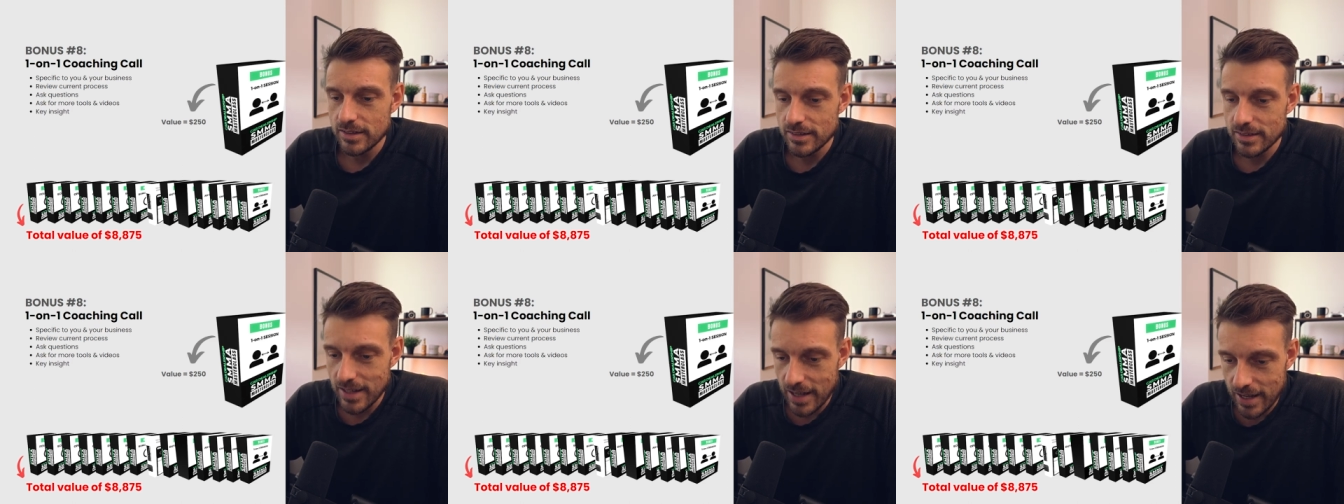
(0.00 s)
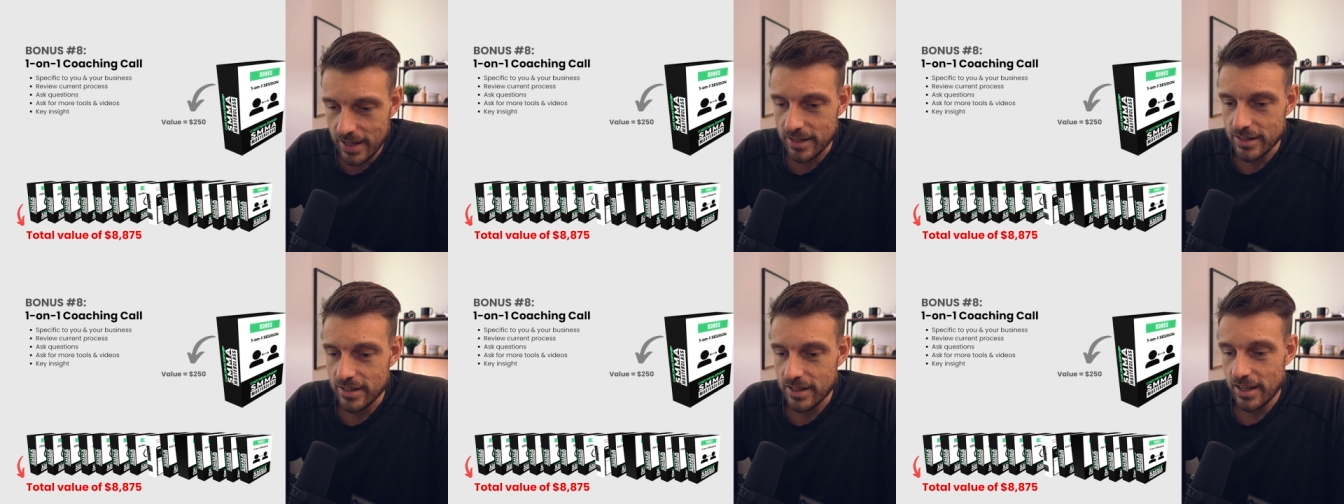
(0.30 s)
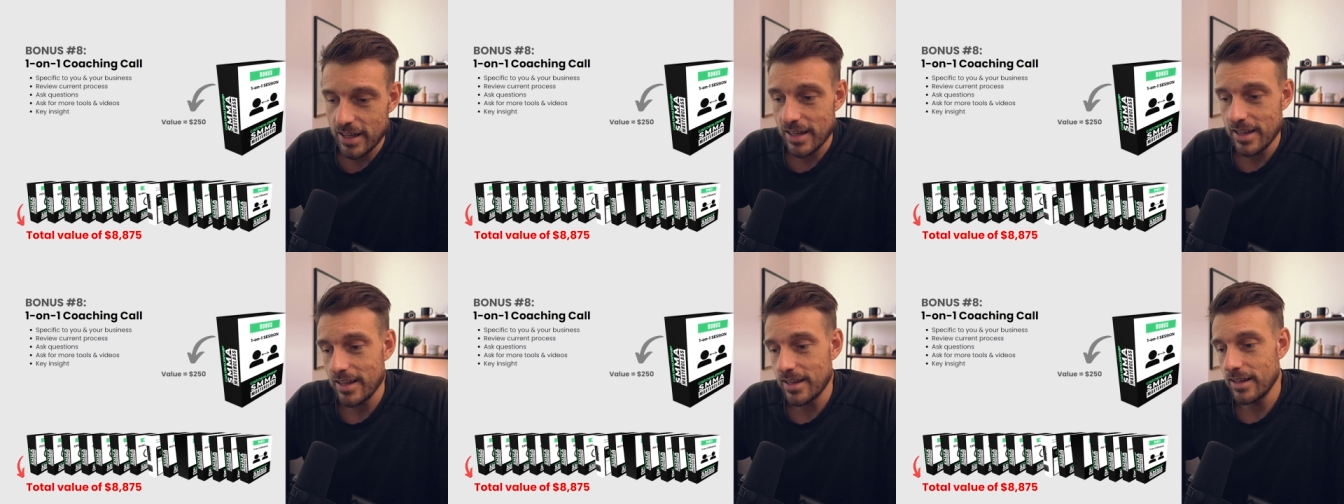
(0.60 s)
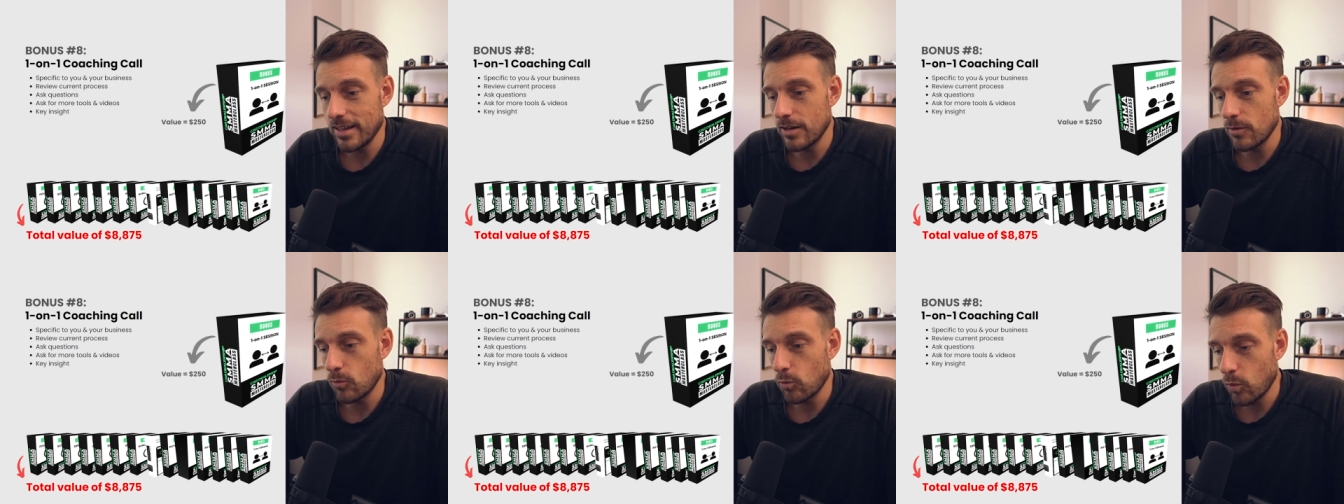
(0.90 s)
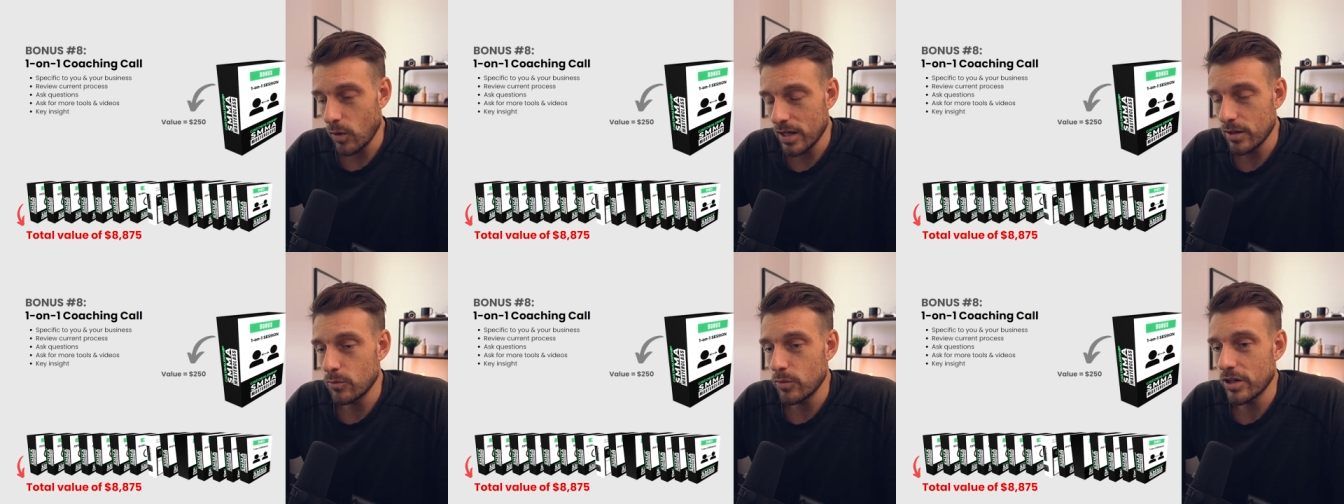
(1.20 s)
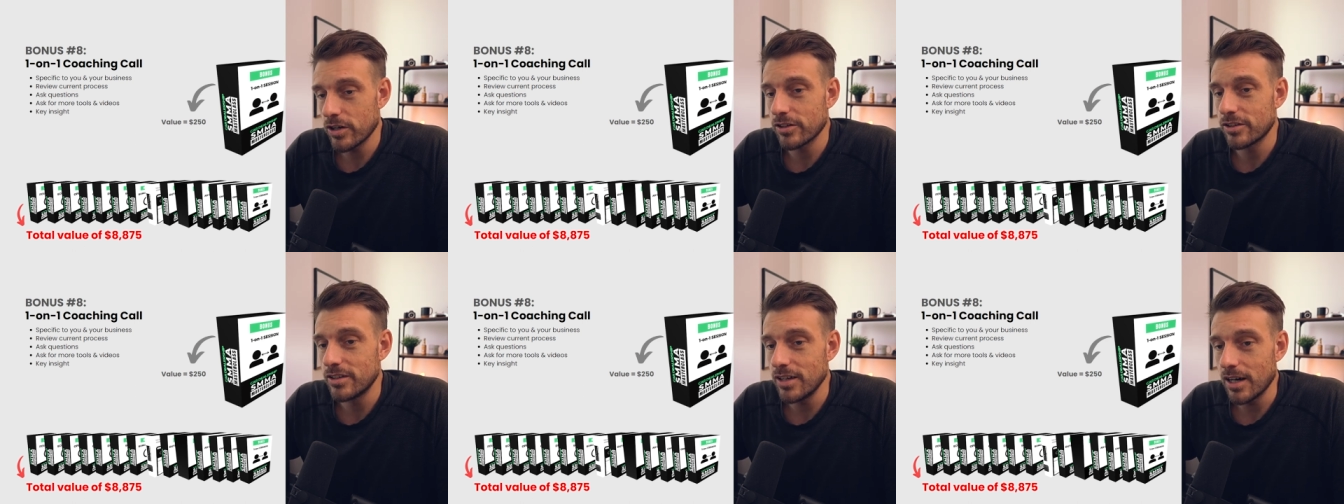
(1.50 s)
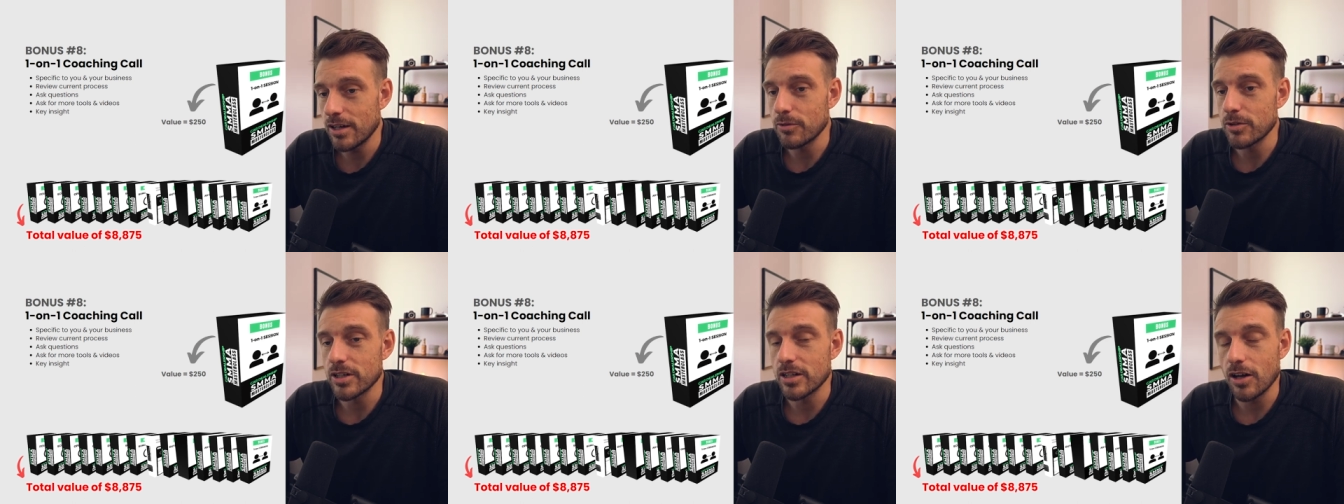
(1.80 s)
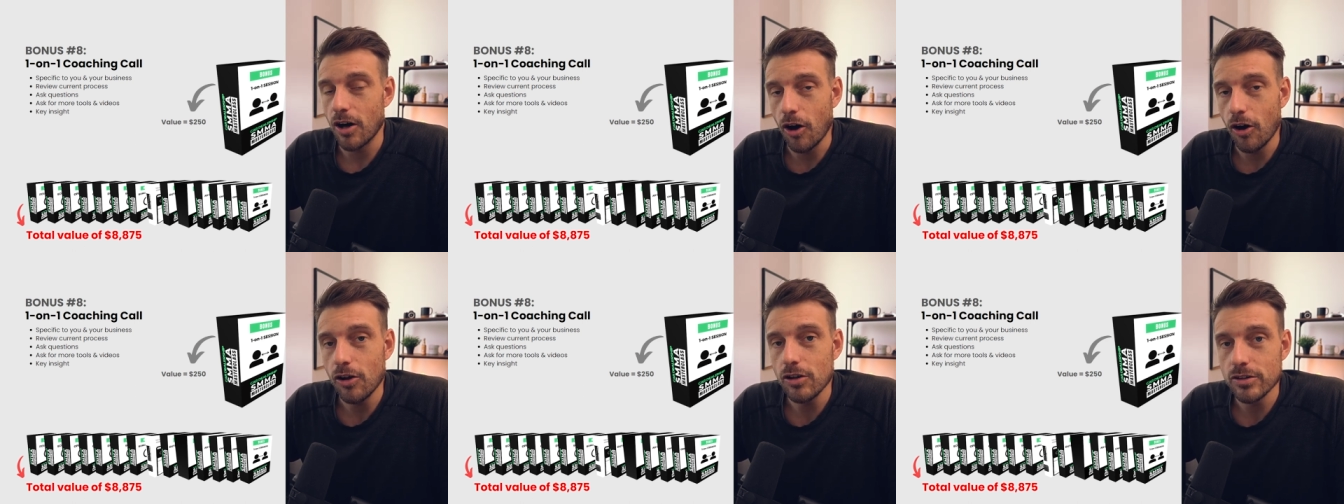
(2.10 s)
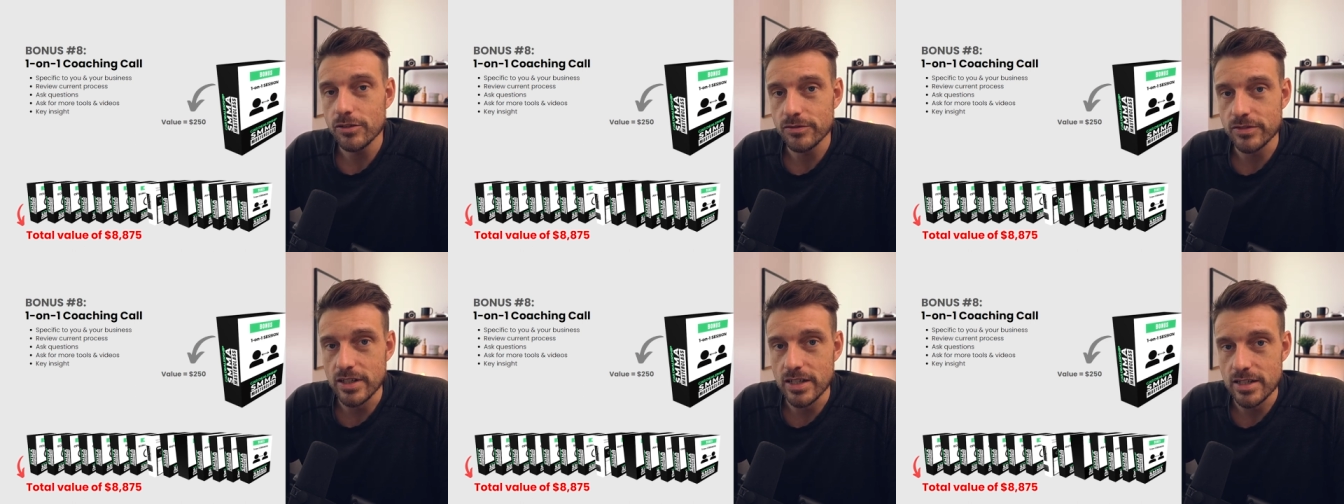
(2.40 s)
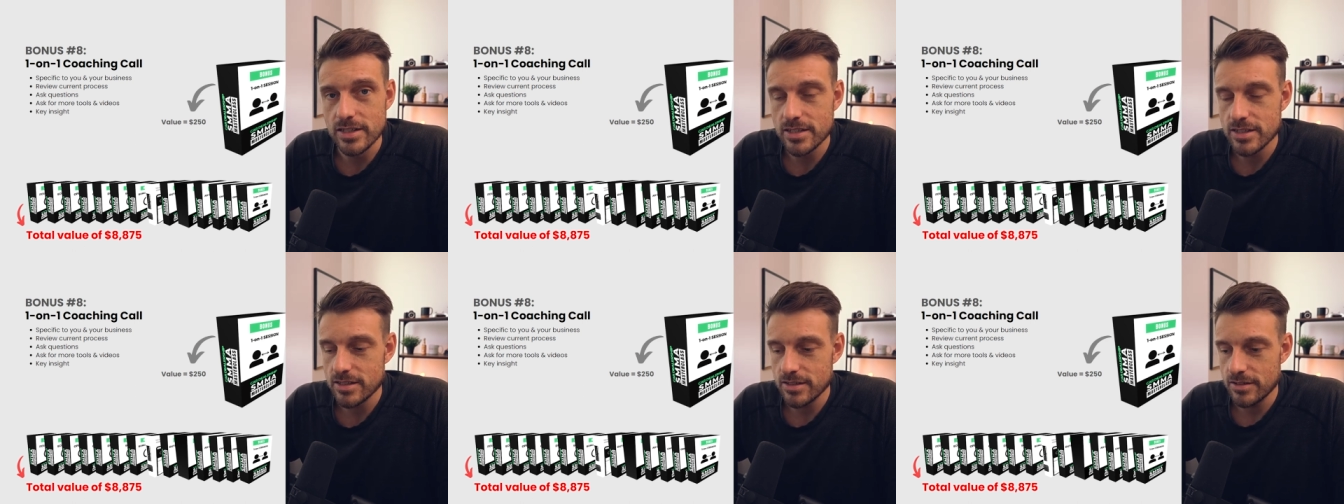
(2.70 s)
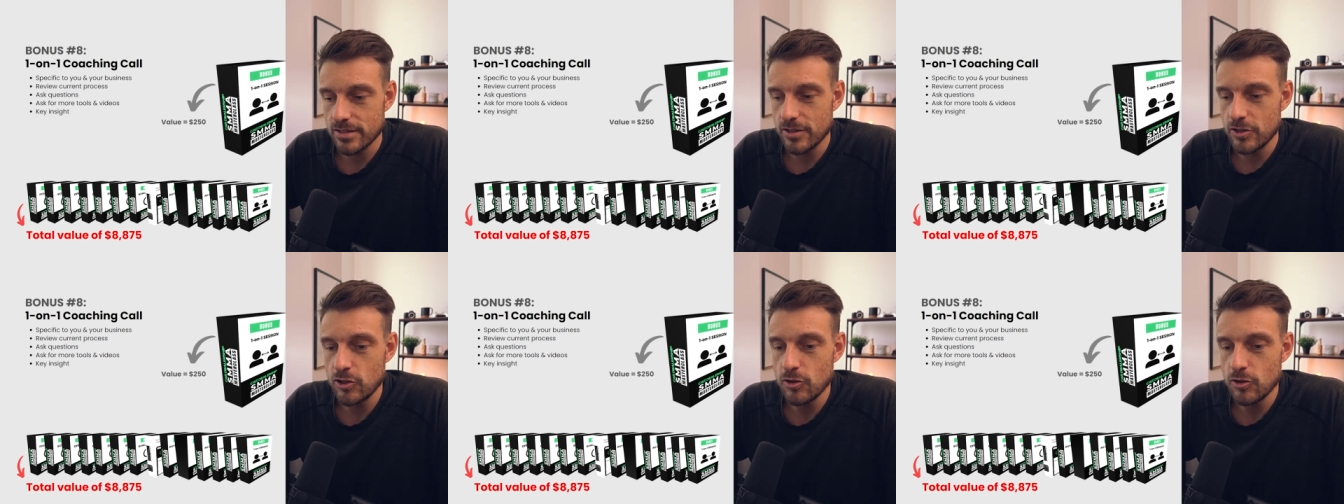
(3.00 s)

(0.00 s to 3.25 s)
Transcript: Then when we're done with all of this,